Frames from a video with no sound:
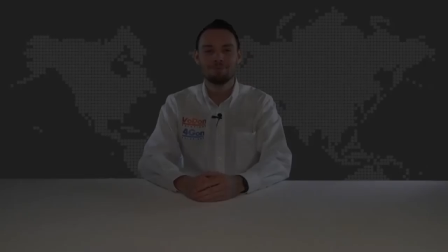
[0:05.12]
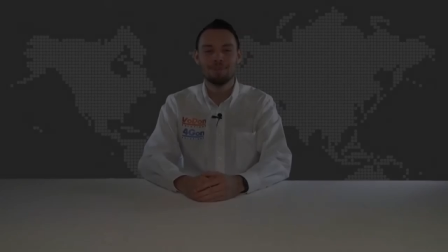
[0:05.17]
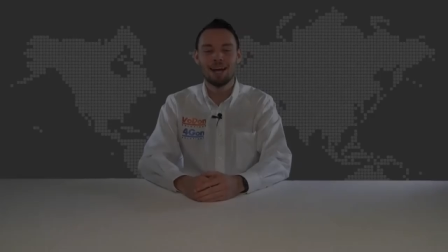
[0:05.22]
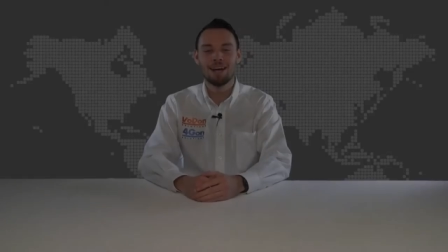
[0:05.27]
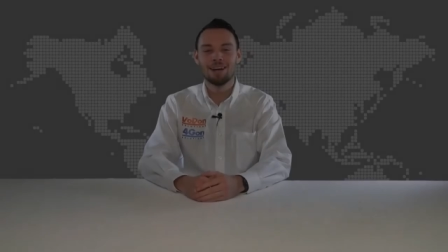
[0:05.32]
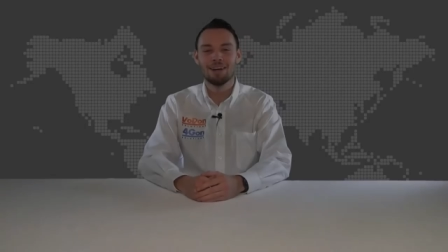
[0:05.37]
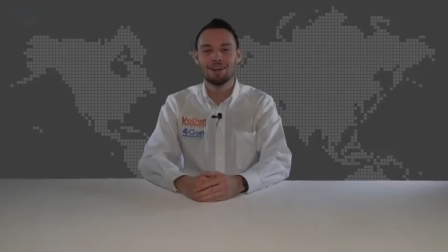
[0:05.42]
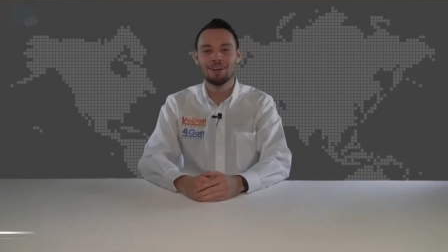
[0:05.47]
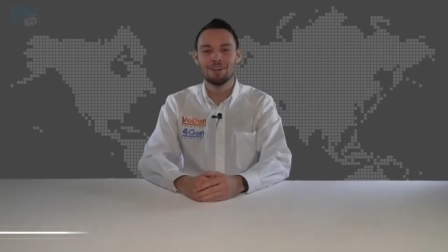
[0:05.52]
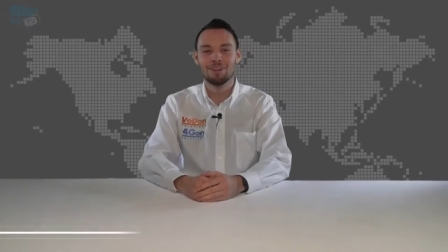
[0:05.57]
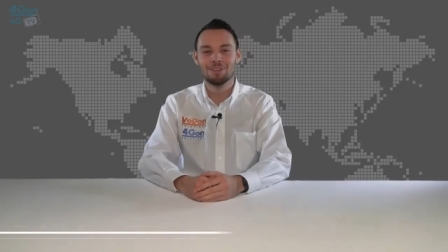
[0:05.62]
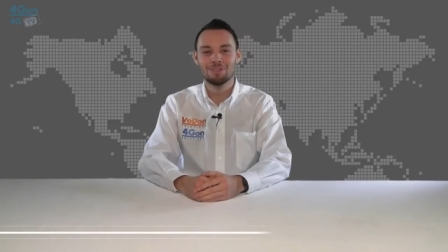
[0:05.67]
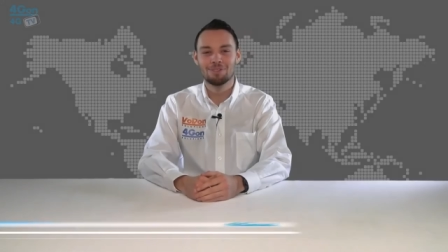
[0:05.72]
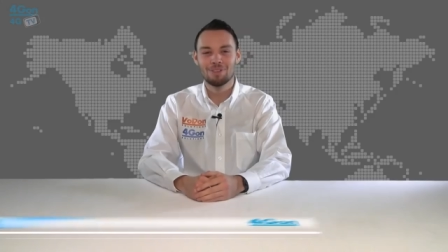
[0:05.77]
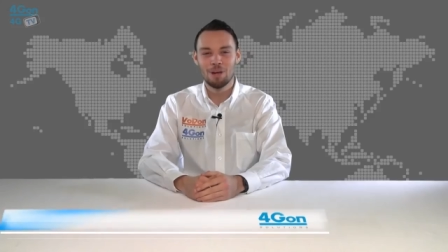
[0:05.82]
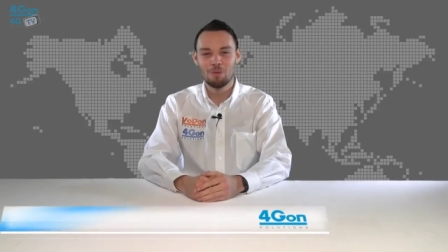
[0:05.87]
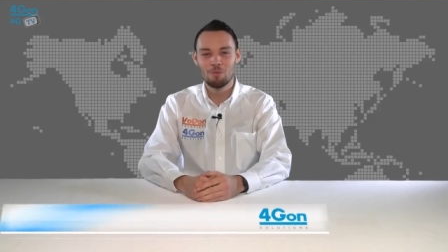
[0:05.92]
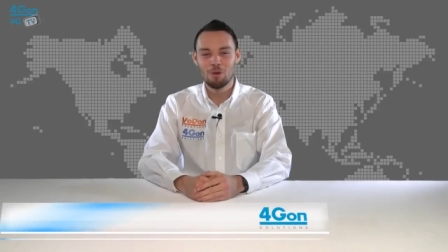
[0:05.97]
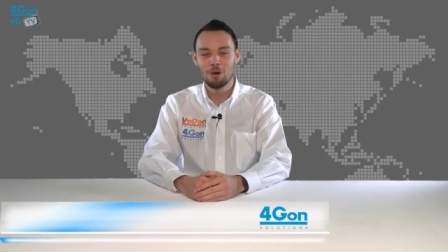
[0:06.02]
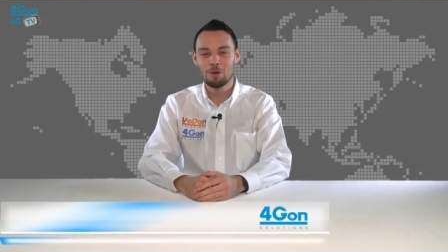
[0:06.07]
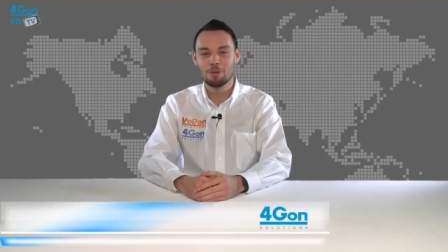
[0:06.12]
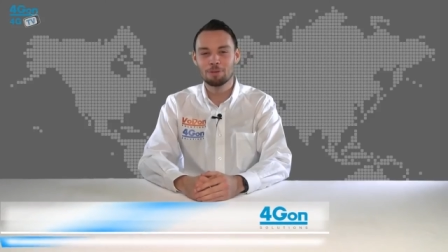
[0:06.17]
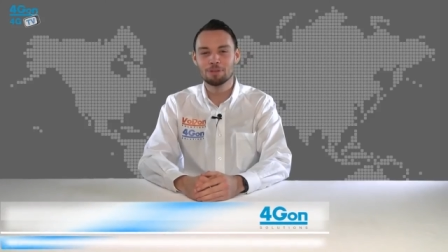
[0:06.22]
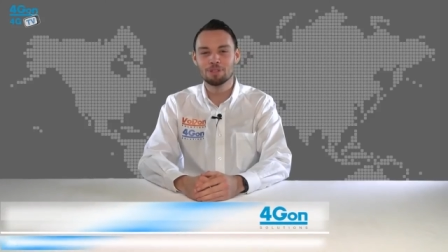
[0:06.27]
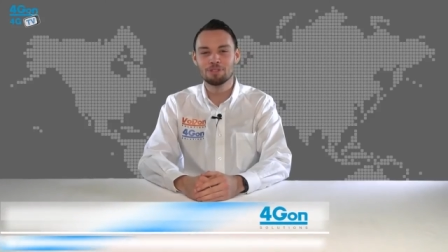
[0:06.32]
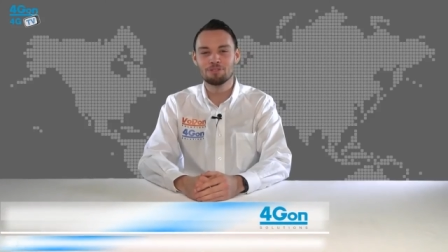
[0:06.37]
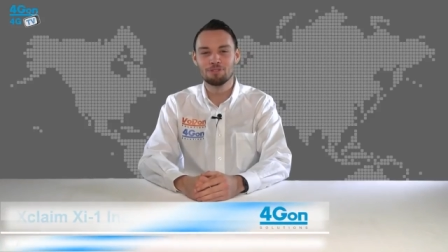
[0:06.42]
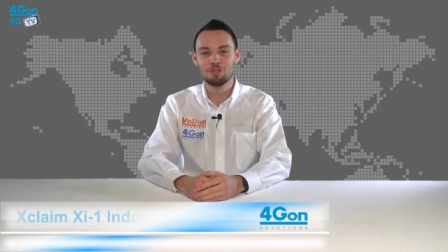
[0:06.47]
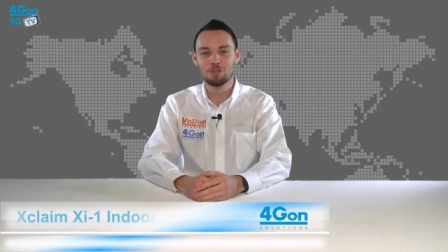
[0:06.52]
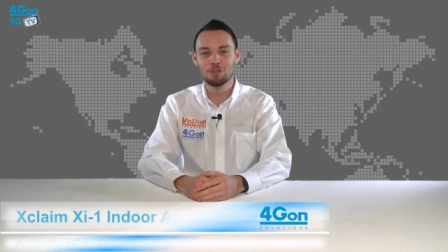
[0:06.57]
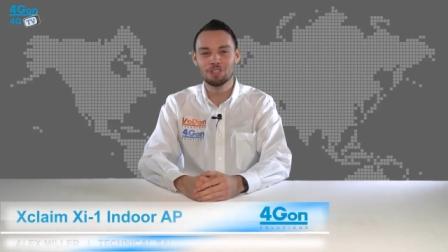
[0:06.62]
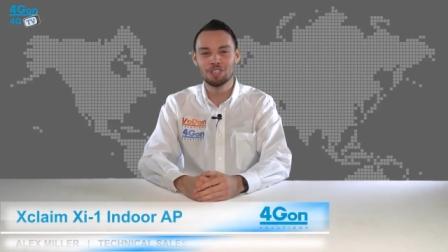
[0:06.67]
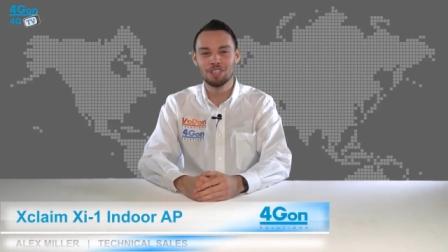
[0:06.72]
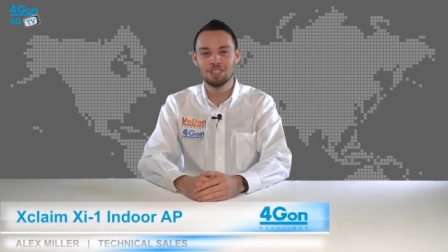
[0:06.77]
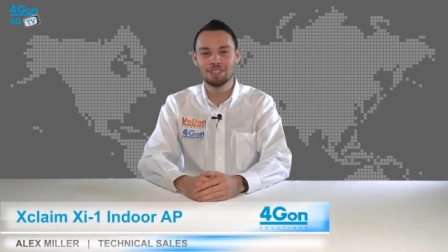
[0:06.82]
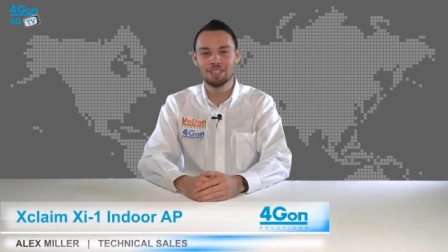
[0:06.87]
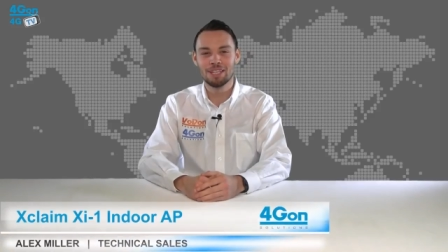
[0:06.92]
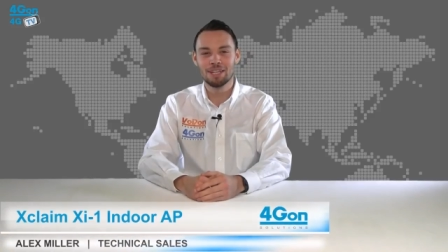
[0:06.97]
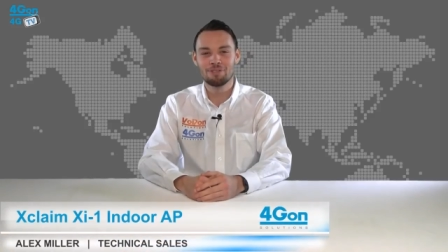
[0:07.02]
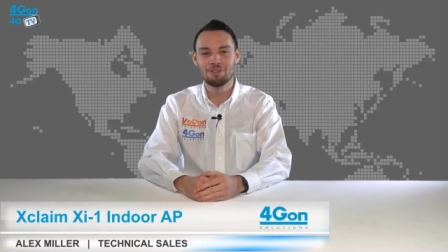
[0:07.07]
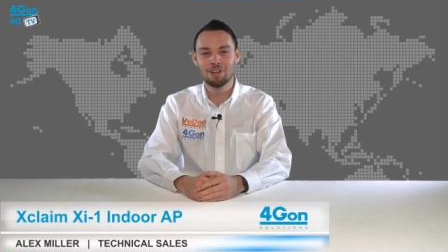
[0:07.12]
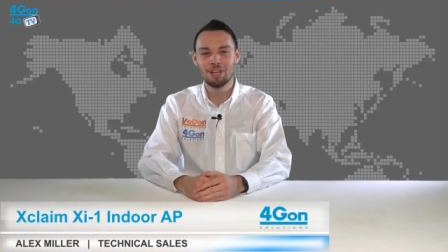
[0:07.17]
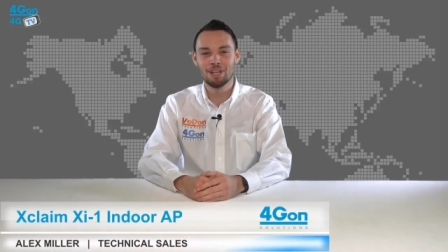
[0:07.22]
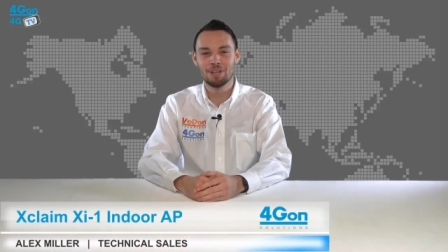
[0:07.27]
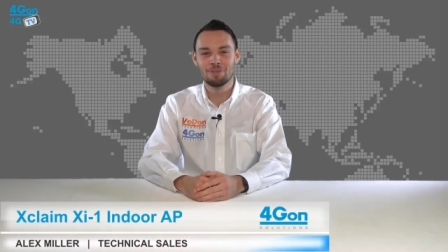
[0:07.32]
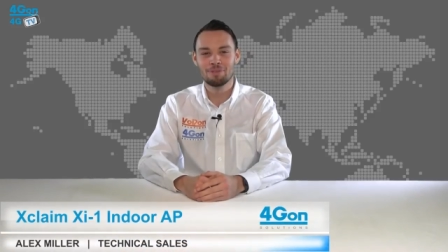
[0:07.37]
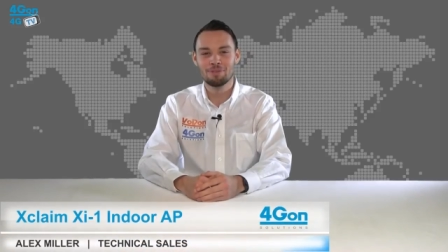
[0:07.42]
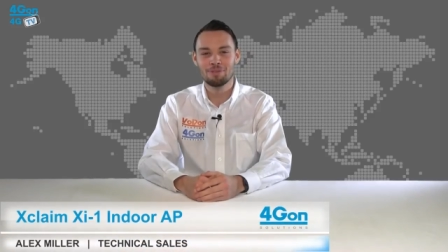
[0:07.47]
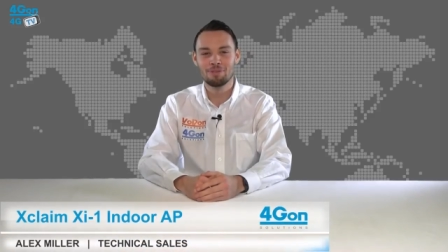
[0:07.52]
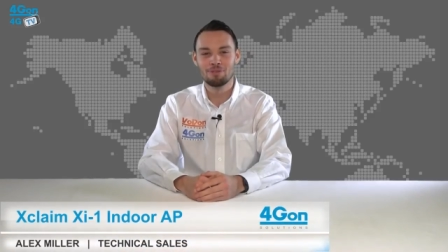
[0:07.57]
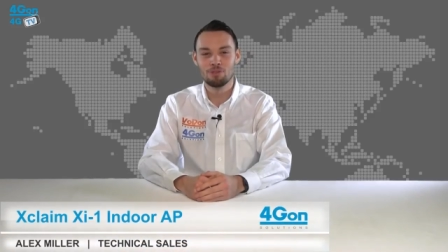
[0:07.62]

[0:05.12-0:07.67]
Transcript: Hello and welcome to 4G TV,